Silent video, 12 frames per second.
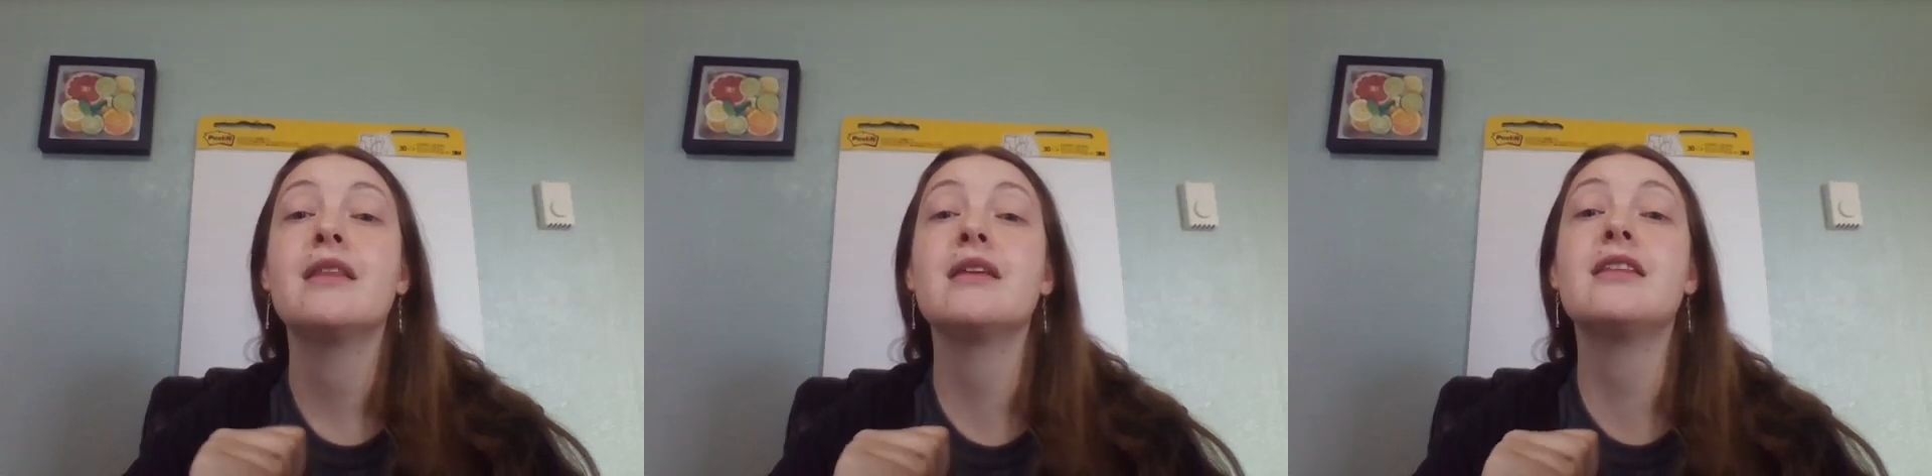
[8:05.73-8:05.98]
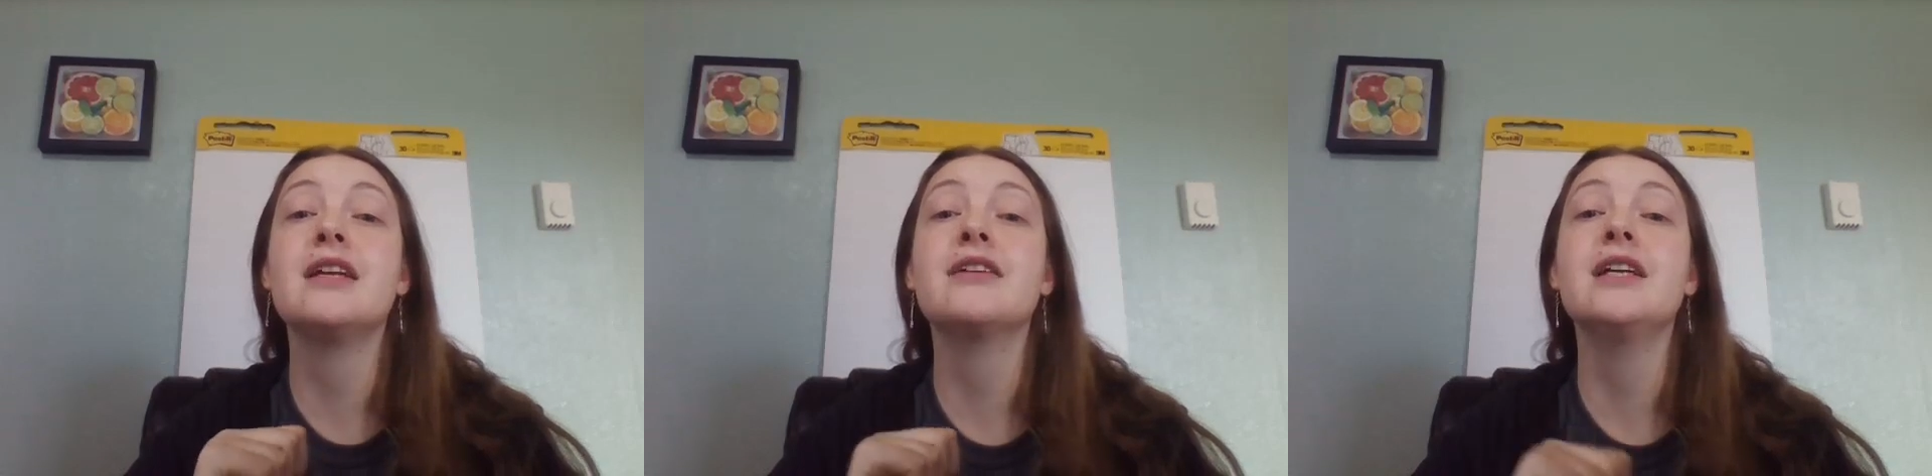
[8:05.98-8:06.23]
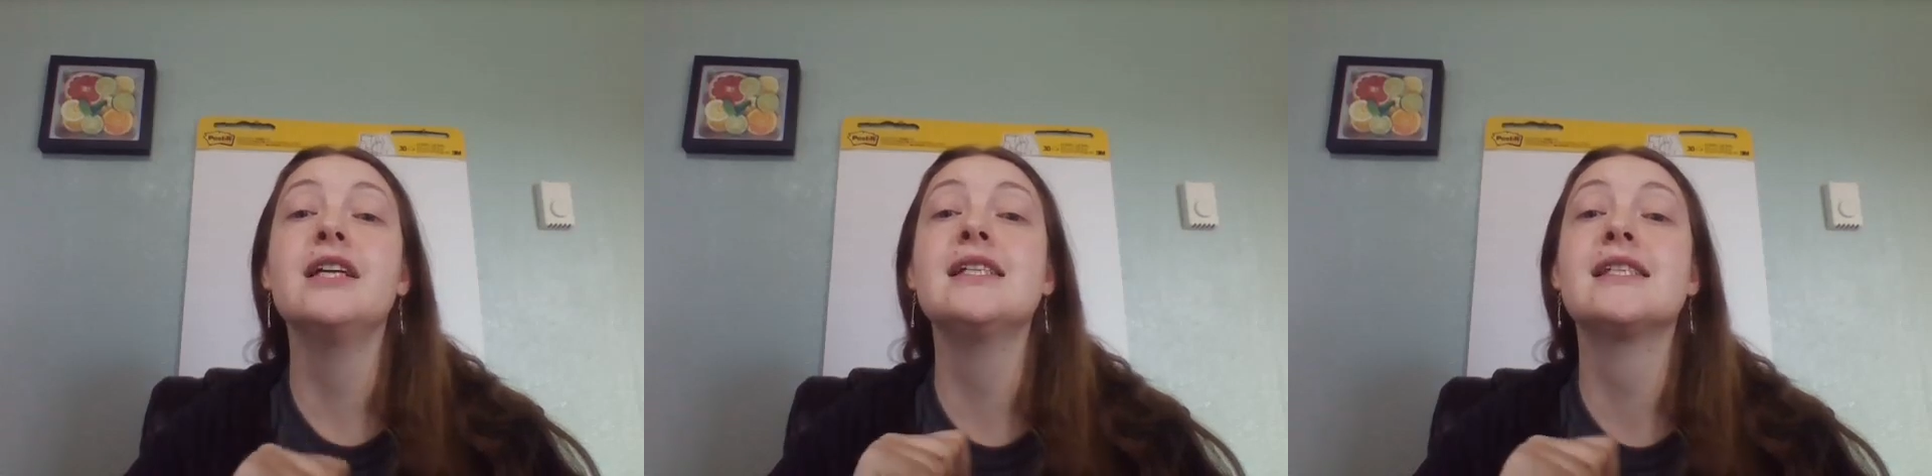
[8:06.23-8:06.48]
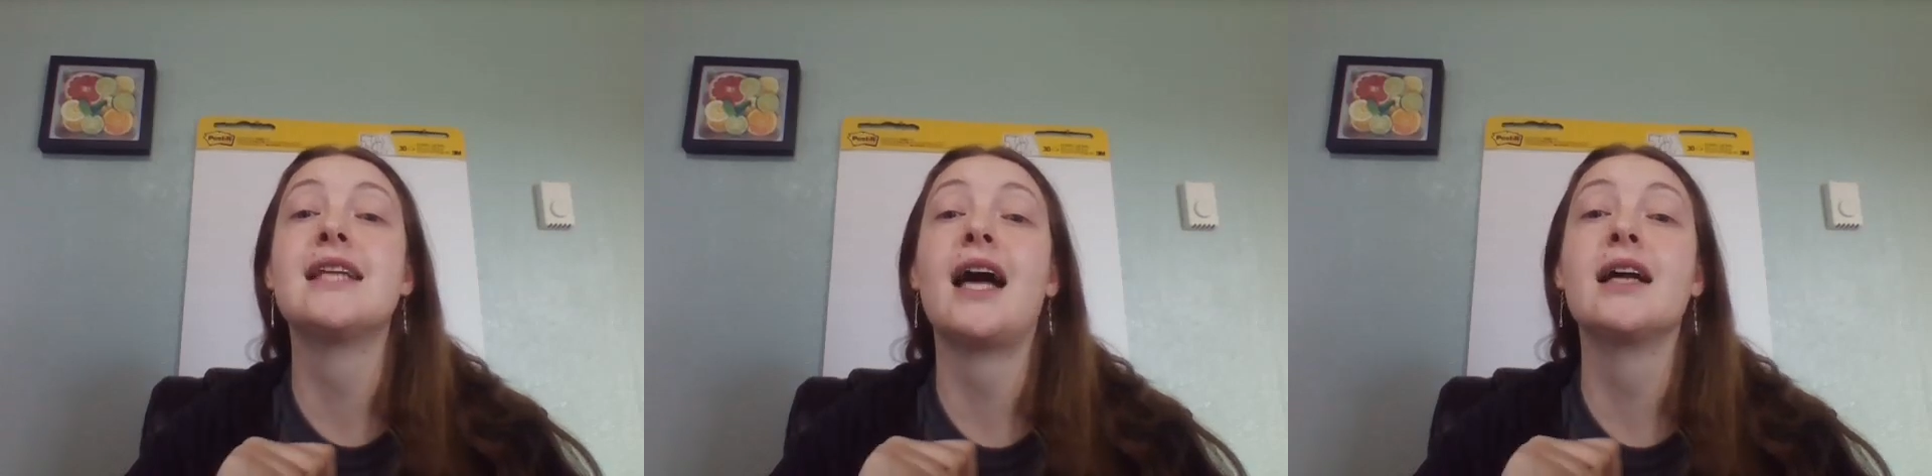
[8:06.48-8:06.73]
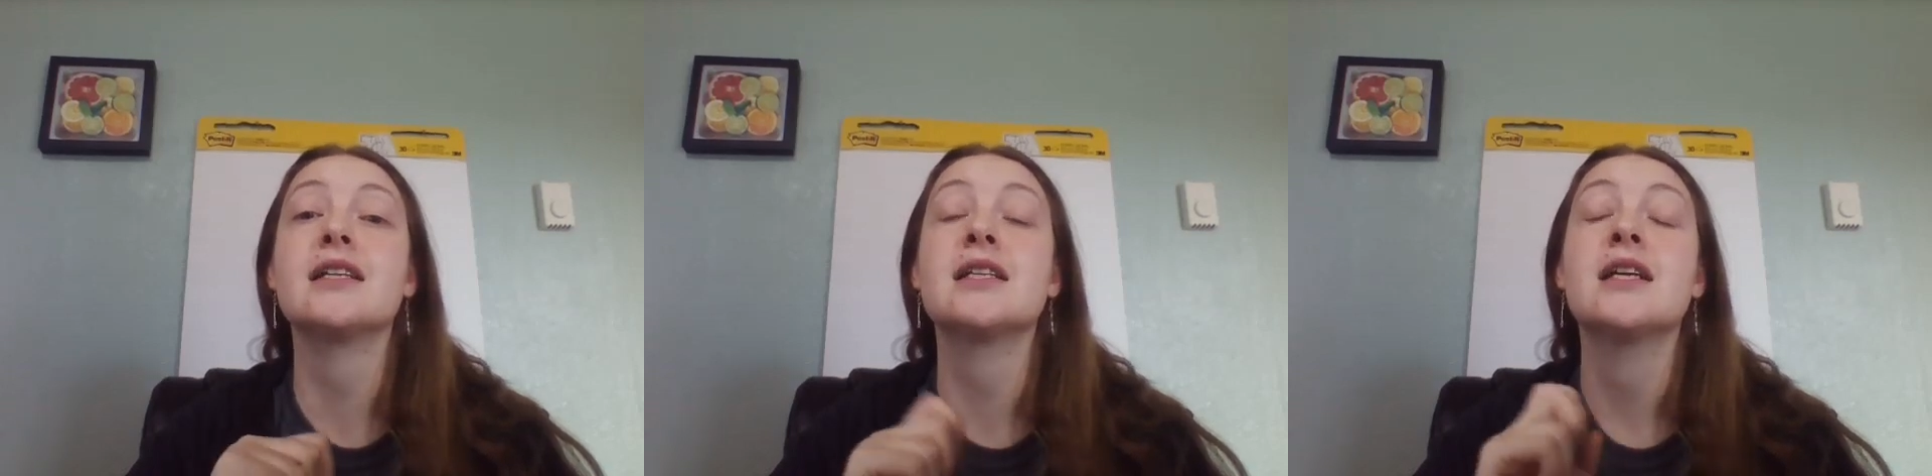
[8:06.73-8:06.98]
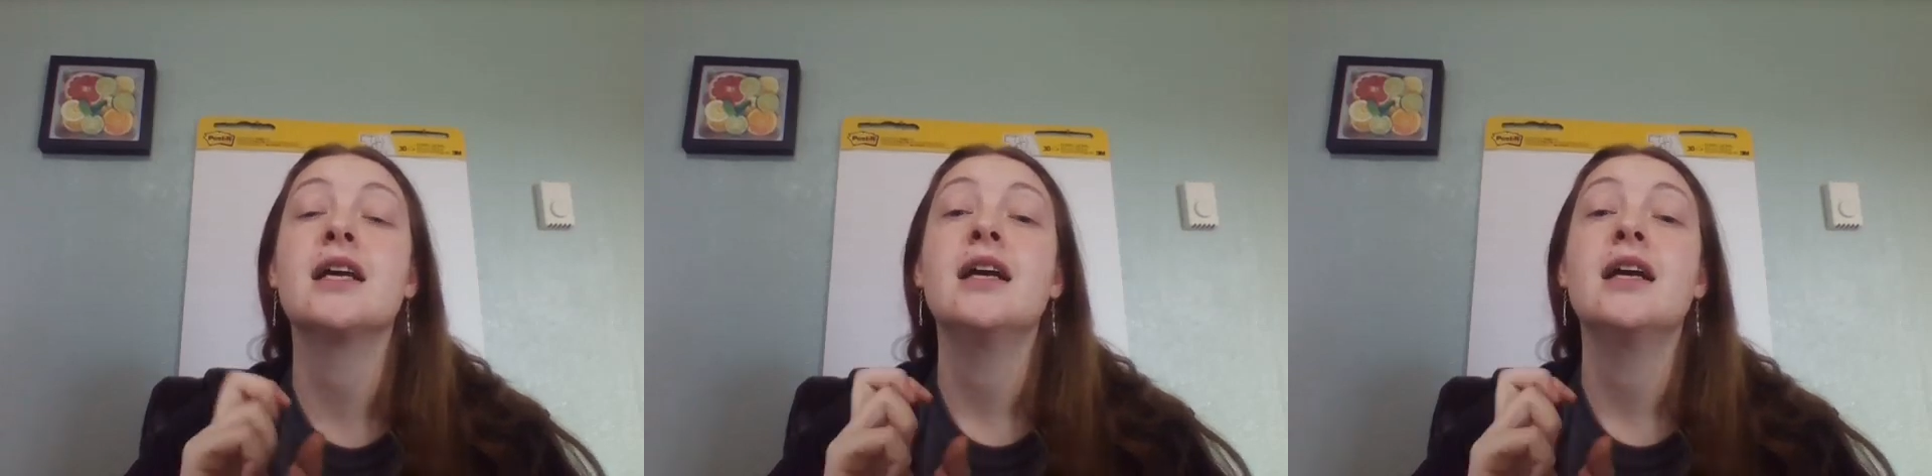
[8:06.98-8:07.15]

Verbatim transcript: the theory is that